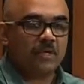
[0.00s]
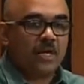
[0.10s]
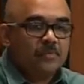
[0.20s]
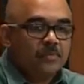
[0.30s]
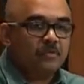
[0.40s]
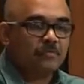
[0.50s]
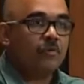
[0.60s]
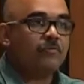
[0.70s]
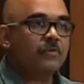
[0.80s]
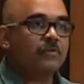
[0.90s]
comes in the
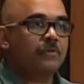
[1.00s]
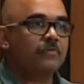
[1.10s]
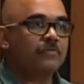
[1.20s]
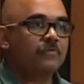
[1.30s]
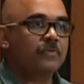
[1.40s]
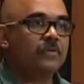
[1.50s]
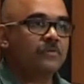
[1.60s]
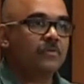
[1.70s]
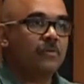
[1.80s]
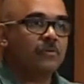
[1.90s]
forefront of
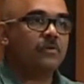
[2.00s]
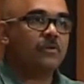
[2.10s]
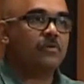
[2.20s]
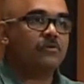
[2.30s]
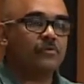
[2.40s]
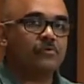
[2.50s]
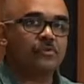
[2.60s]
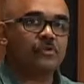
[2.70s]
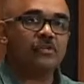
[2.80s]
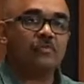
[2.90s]
this whole thing called
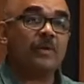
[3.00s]
social change,